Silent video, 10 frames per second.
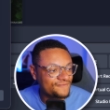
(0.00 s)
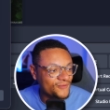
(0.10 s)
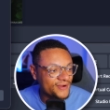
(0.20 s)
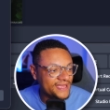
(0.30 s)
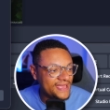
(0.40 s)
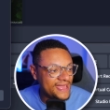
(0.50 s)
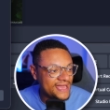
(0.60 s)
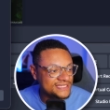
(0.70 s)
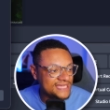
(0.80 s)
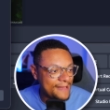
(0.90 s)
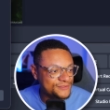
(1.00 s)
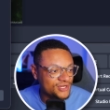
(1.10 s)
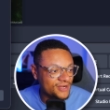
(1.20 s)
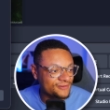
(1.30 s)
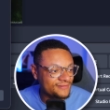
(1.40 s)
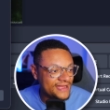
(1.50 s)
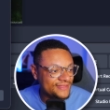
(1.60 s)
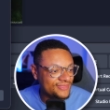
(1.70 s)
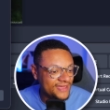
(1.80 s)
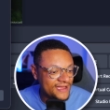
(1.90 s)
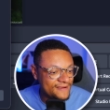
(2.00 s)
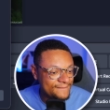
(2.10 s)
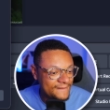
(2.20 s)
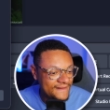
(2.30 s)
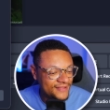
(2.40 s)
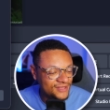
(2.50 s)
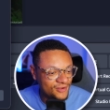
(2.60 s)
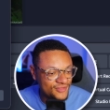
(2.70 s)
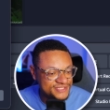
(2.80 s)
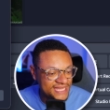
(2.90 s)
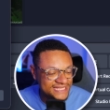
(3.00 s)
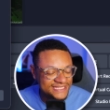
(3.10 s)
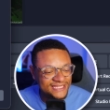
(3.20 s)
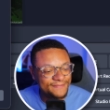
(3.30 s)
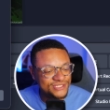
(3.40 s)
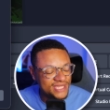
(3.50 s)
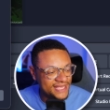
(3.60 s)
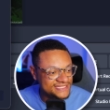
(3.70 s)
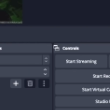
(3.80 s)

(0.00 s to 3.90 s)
4K X capture card right there. No other settings need to be changed,